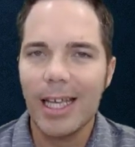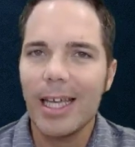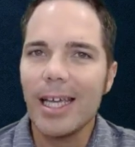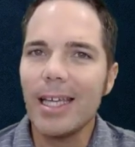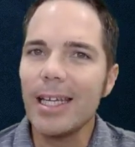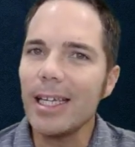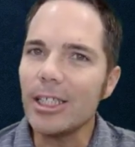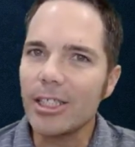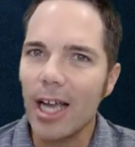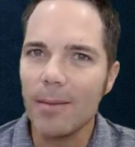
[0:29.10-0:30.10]
And
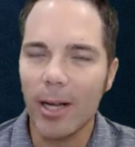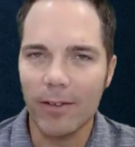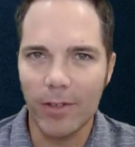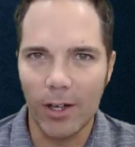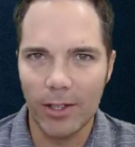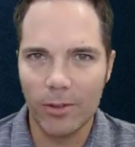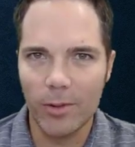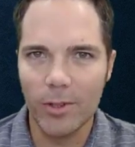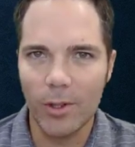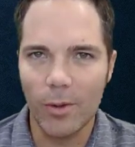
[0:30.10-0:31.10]
each time I've gone through
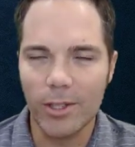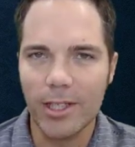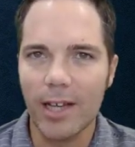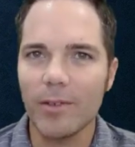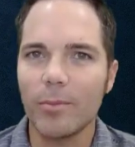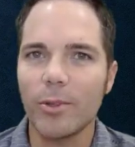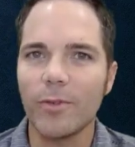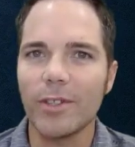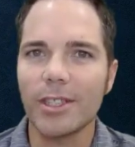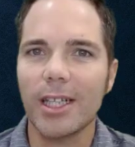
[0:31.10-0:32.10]
the course, I've
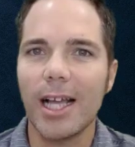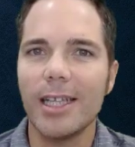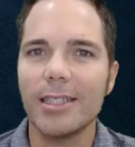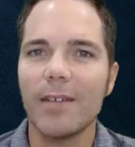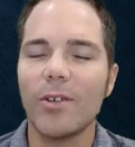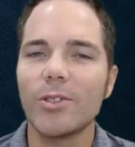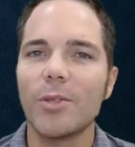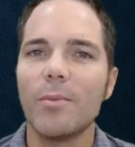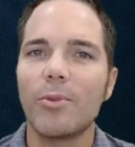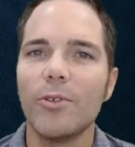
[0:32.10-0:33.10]
improved the slides. I've also
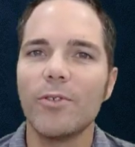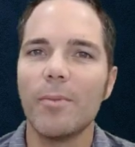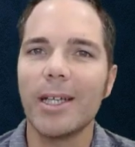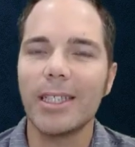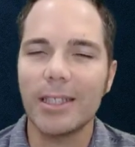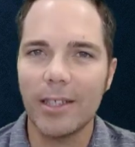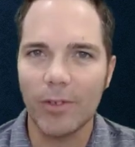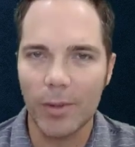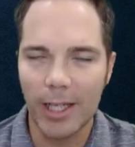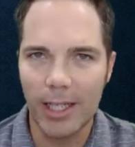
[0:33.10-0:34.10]
improved my
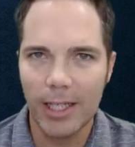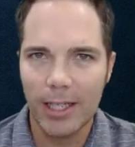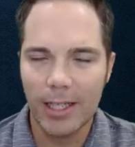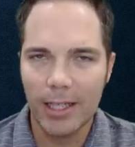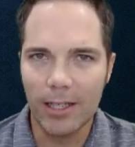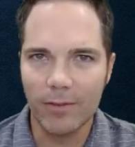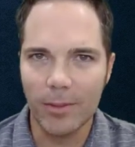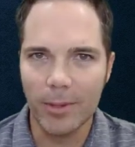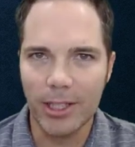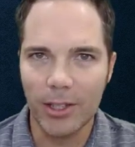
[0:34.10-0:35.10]
delivery of the
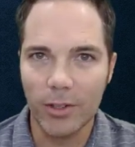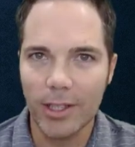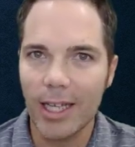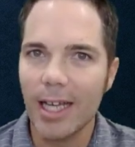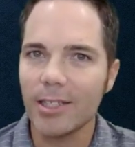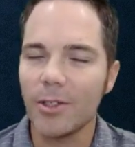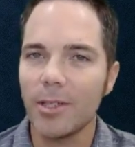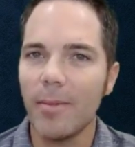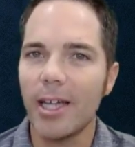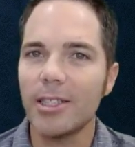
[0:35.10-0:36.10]
material, and as you can
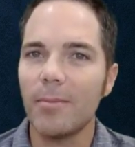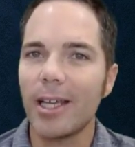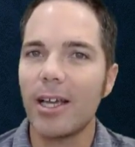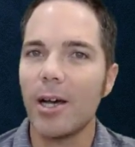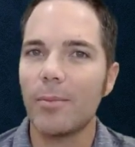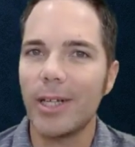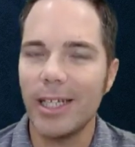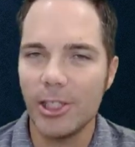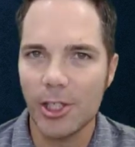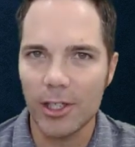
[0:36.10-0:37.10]
imagine, my
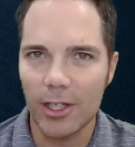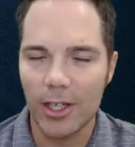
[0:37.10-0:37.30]
comprehension